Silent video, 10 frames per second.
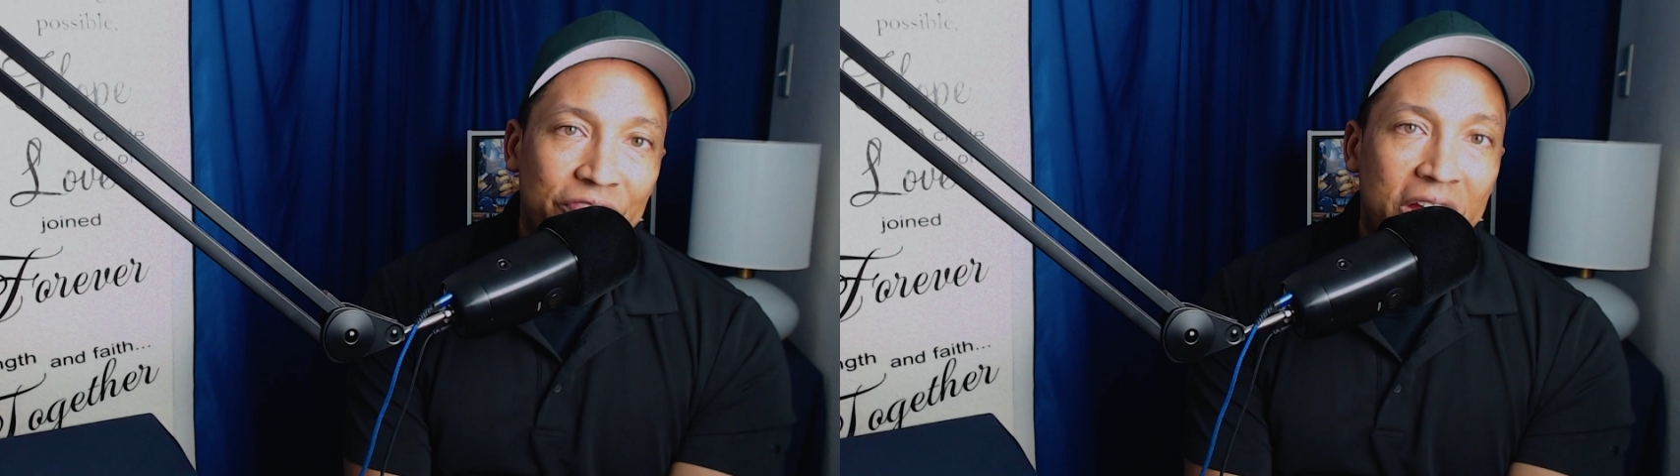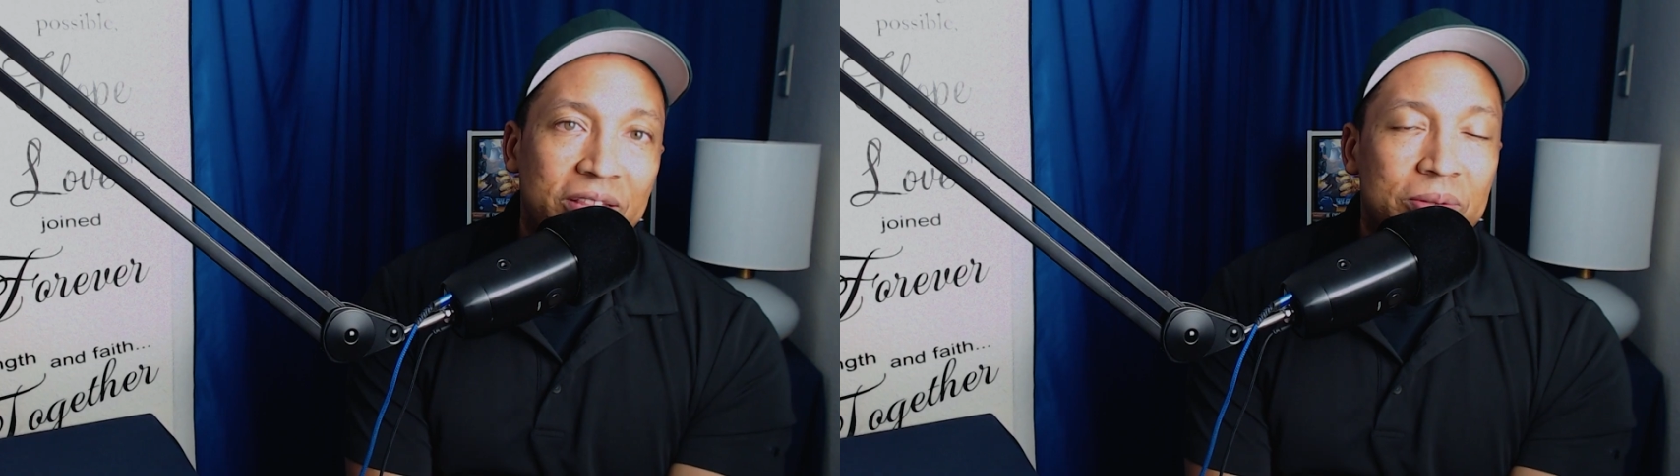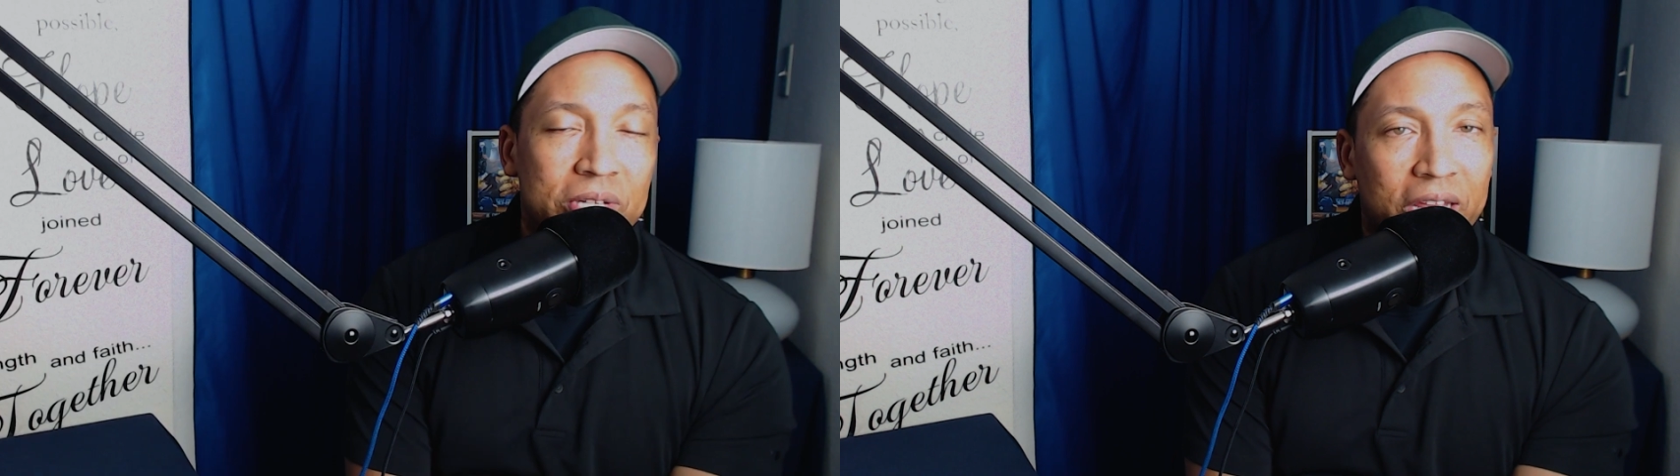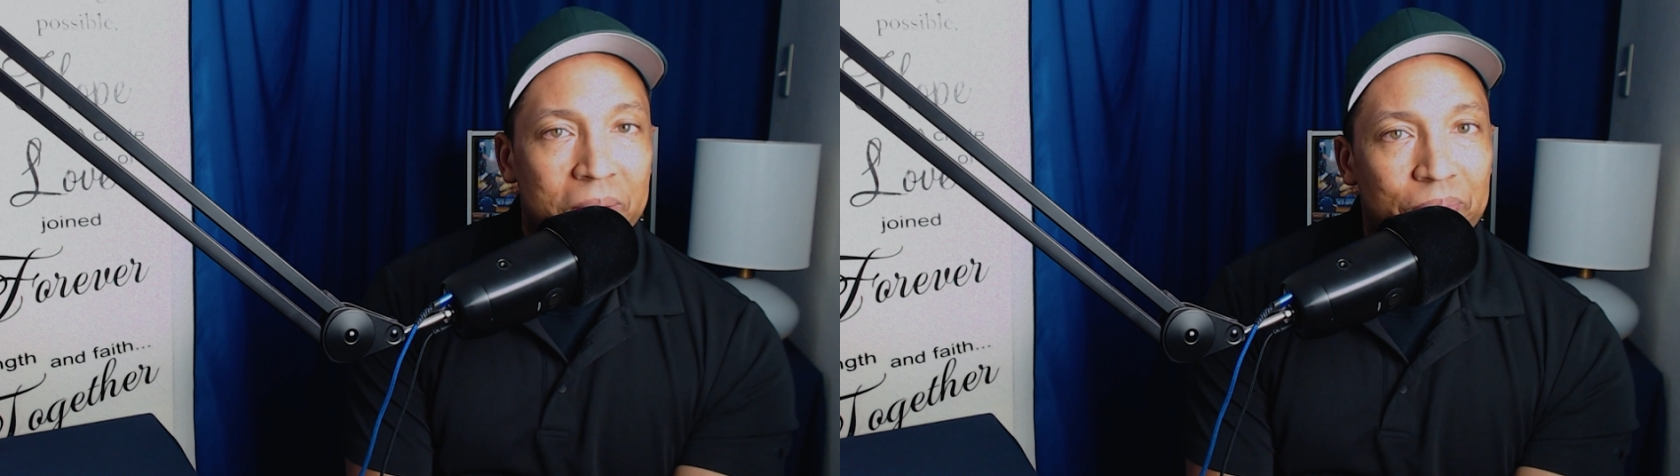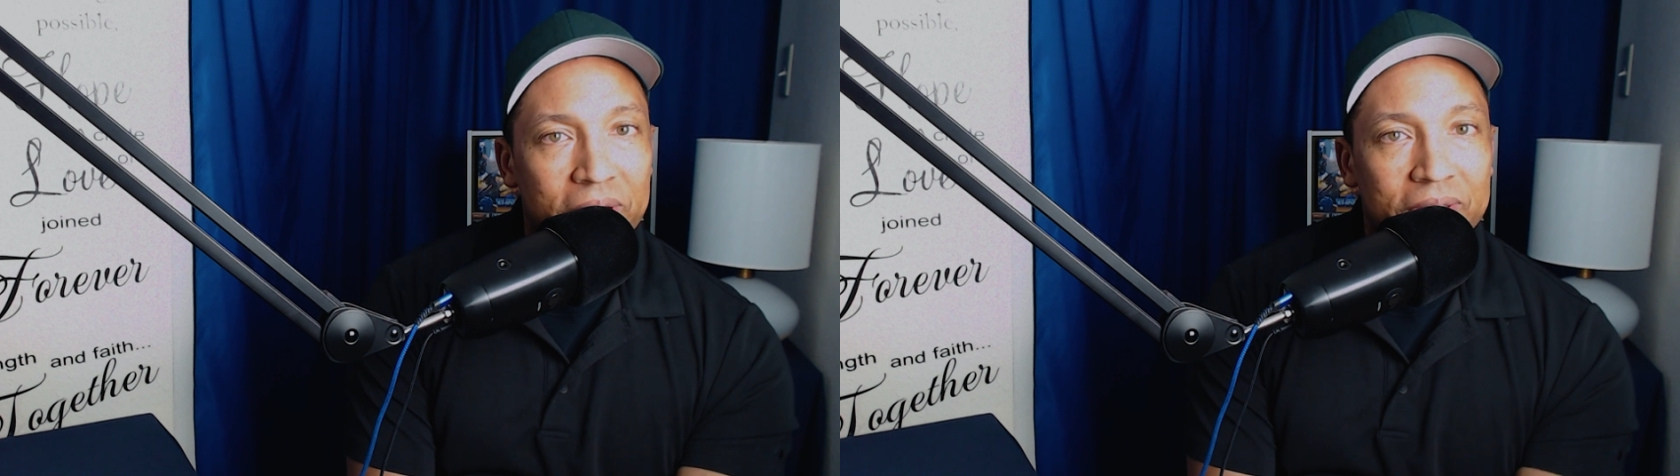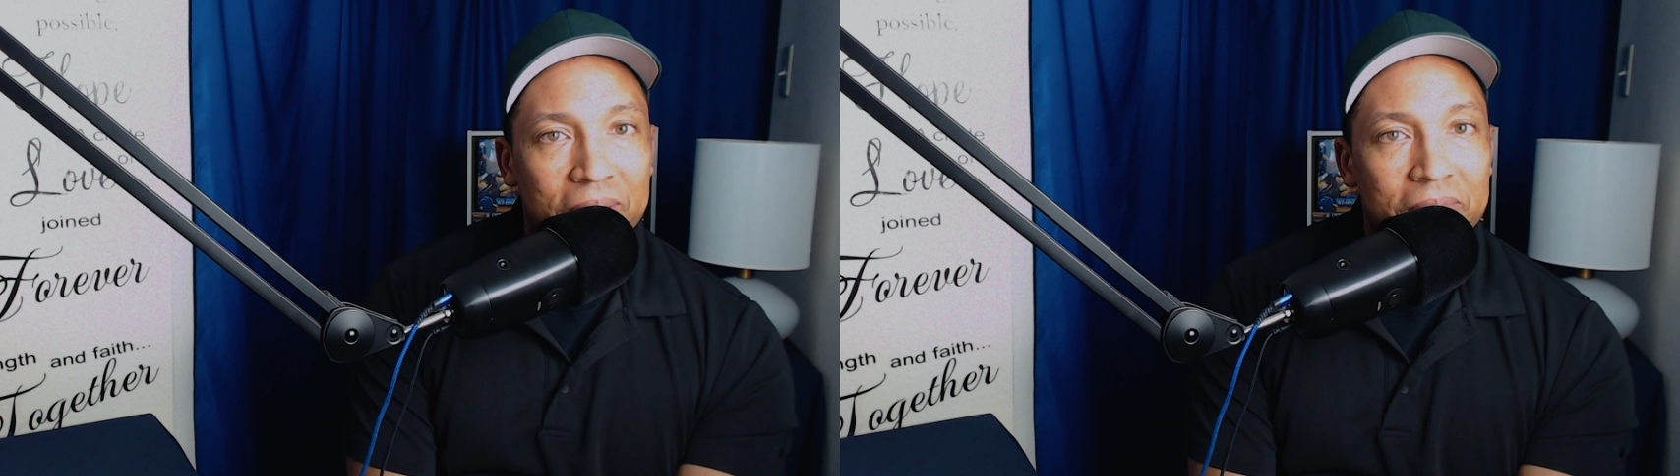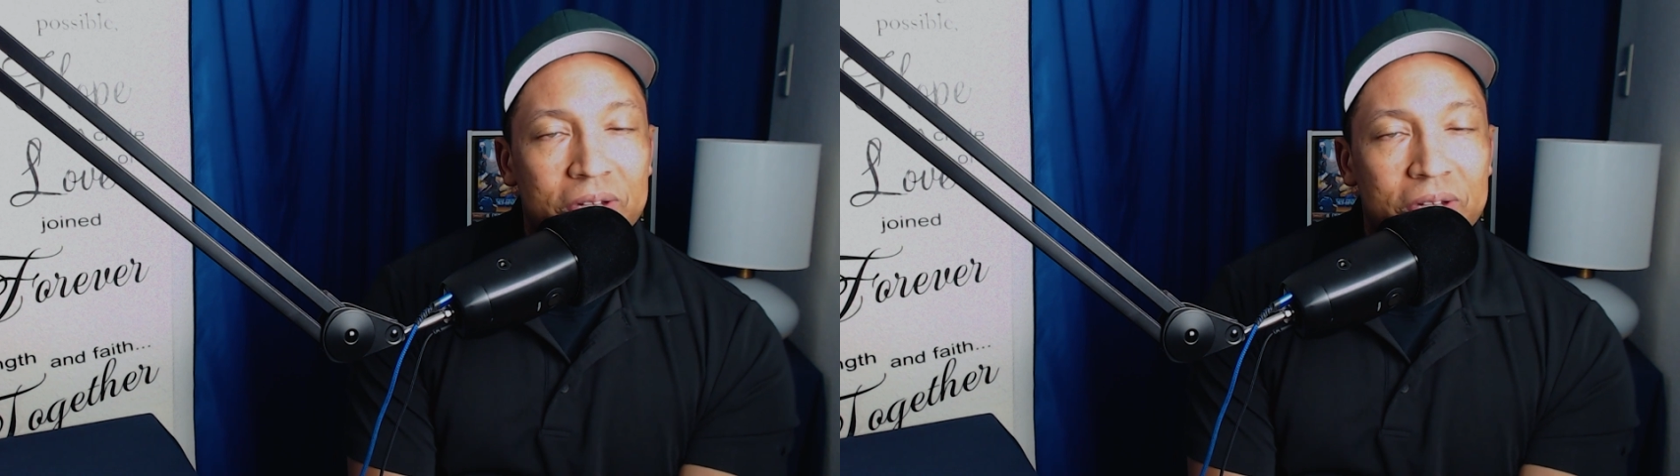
find them so I can put them